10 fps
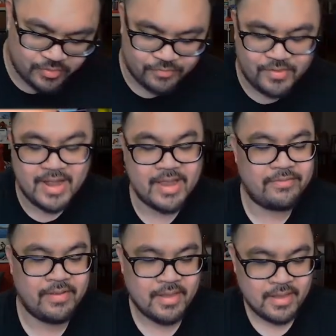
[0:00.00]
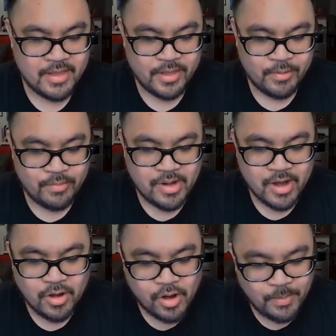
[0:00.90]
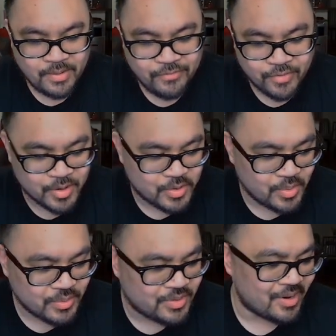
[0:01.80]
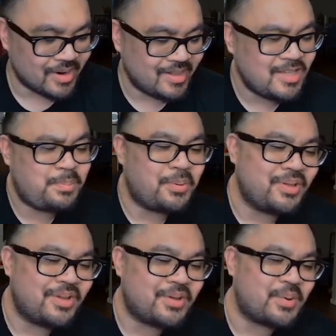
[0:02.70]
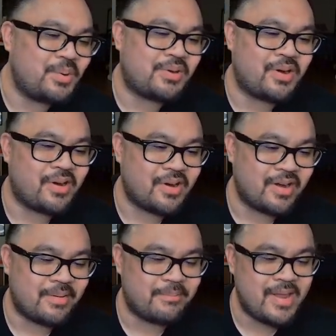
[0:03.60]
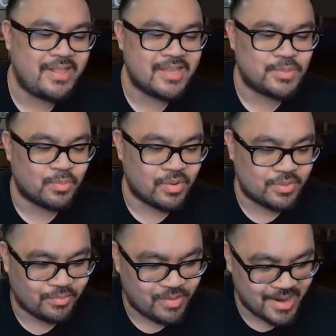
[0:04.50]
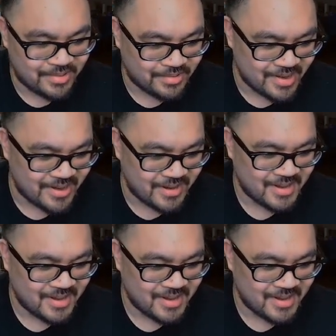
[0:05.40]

5. We are hoping for a gold card. Let's pull a gold card and make this worthwhile, right?